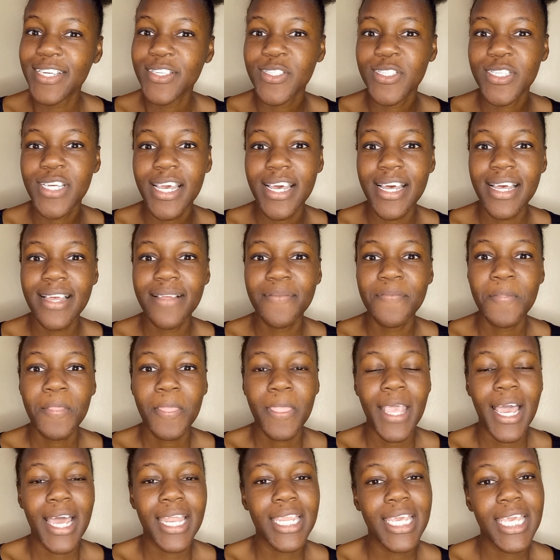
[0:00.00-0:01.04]
share
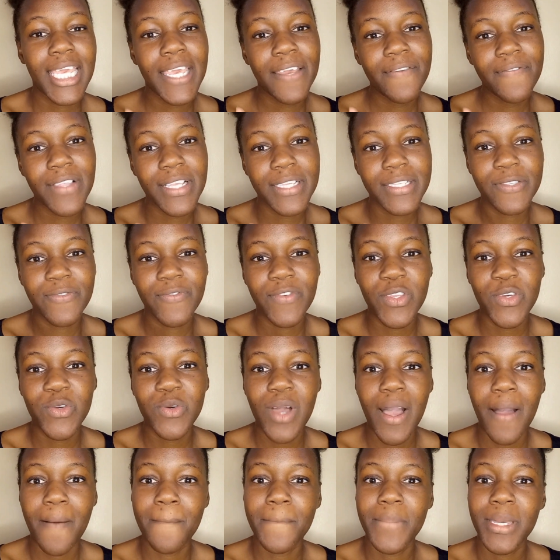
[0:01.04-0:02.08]
and give this video
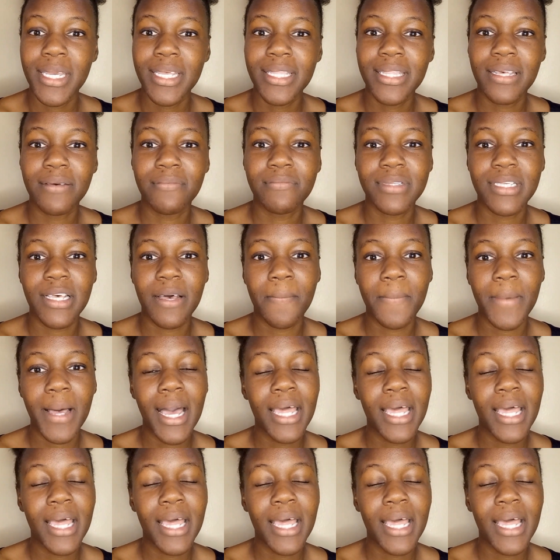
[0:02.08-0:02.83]
a big thumbs up.